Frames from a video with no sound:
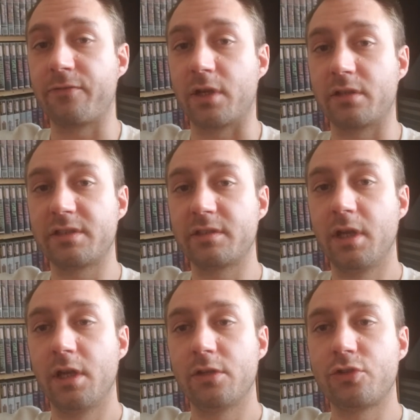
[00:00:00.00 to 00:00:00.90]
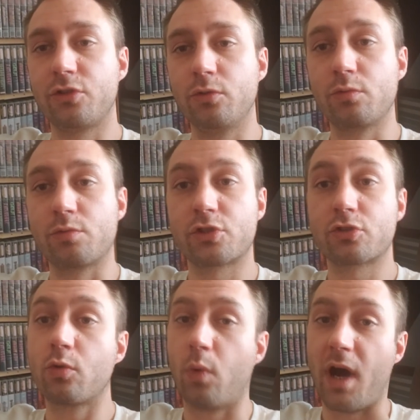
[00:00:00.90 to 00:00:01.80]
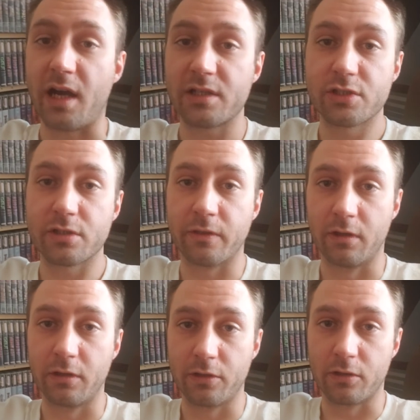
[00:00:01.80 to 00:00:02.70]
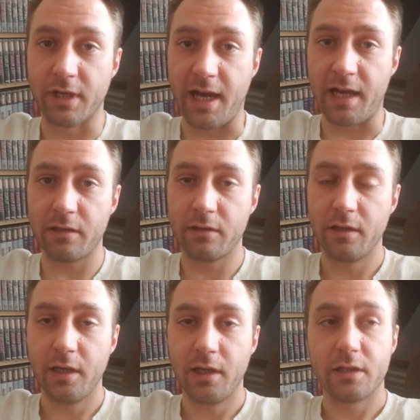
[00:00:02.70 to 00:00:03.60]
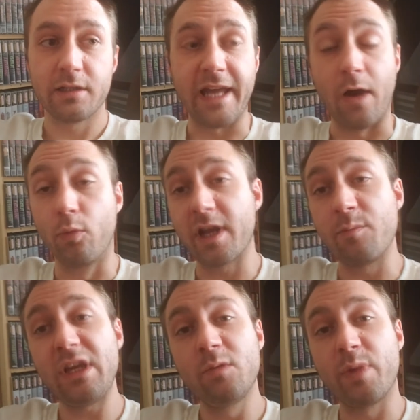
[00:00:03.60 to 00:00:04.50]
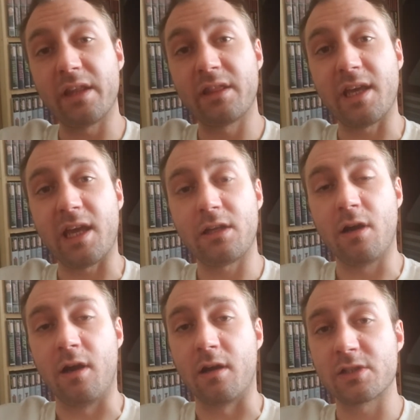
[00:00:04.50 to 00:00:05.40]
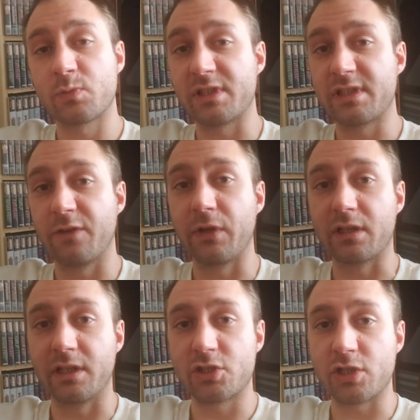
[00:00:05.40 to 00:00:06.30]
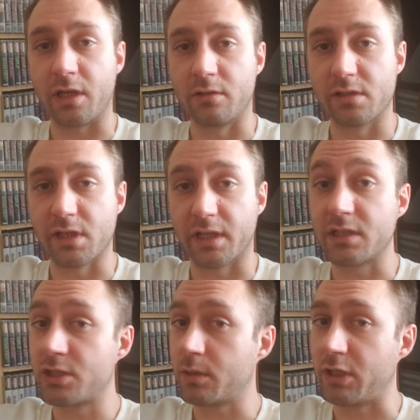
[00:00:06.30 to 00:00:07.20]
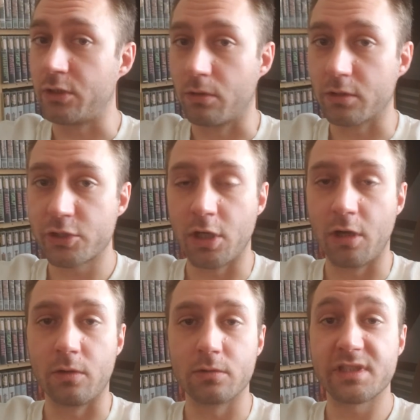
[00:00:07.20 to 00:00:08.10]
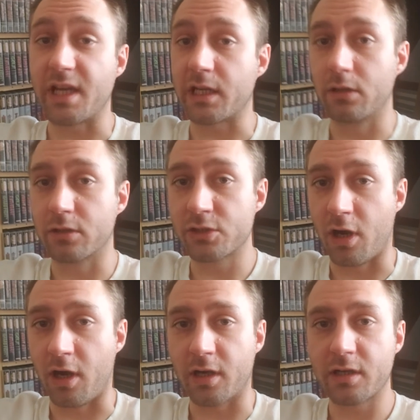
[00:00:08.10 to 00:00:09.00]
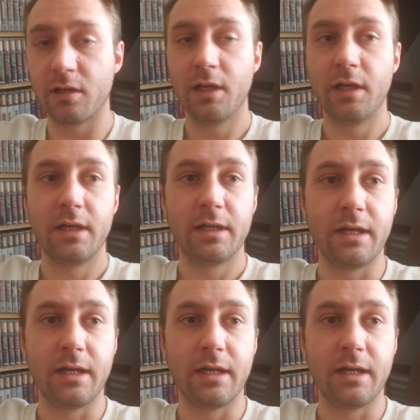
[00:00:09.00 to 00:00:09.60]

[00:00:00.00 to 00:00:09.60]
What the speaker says: effort to squash the little guy. Now, what I mean by that are specifically channels like the Jimmy Dore Show, Secular Talk,